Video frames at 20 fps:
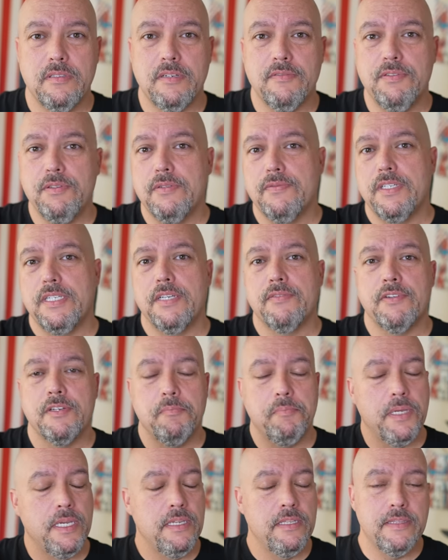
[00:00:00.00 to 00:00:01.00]
And if you have a
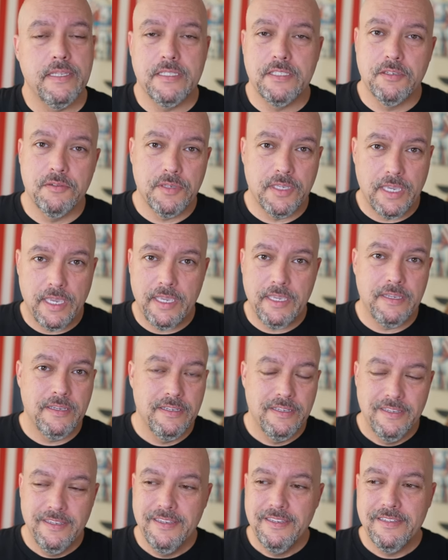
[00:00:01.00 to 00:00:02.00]
different opinion, that's okay.
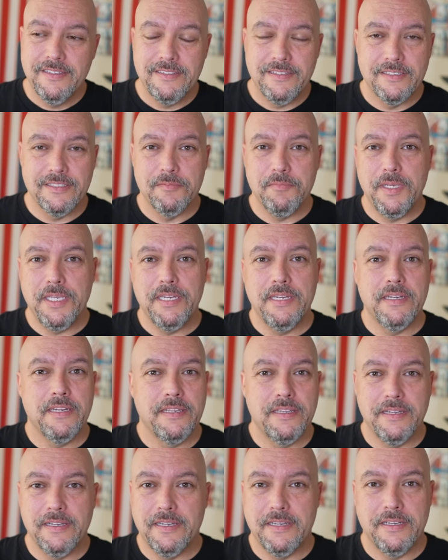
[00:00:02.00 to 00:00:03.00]
Doesn't mean
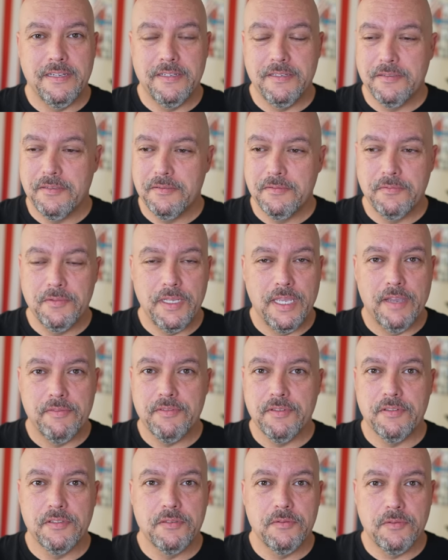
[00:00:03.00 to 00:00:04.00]
uh, we have
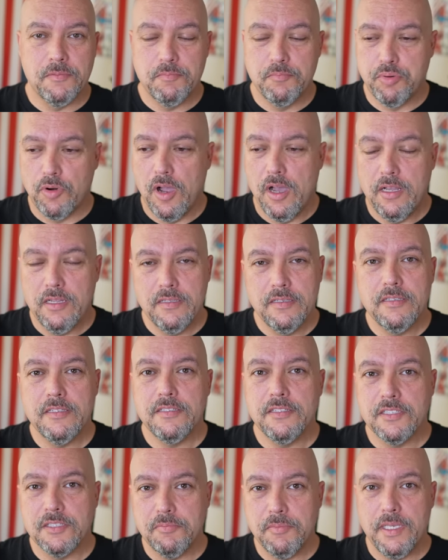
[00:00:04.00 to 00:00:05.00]
to brawl. It
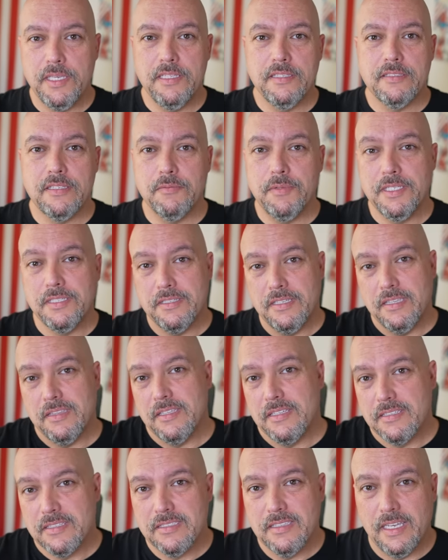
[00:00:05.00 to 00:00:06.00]
just means that we see
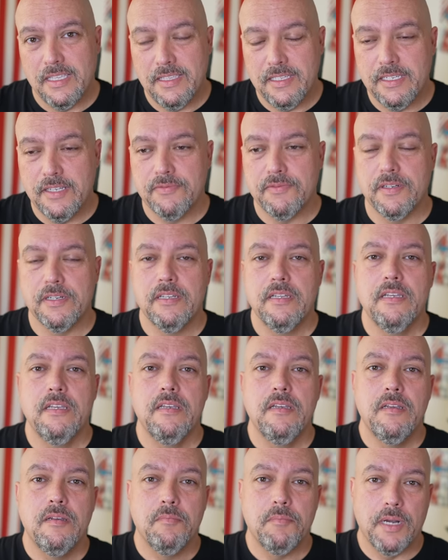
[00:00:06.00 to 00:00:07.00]
things slightly different
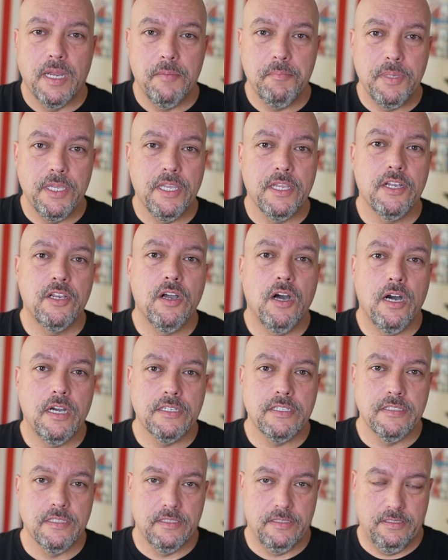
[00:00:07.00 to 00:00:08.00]
but I'm being
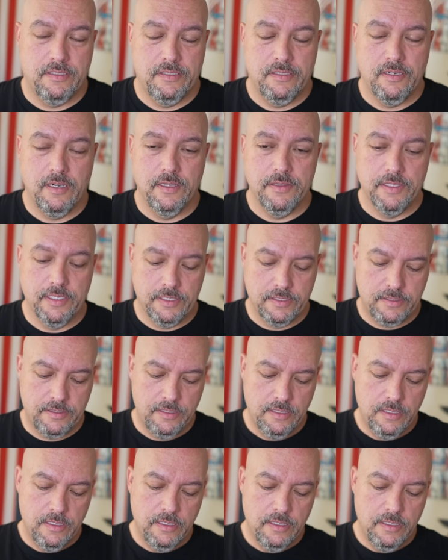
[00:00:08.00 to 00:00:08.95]
cautious on this.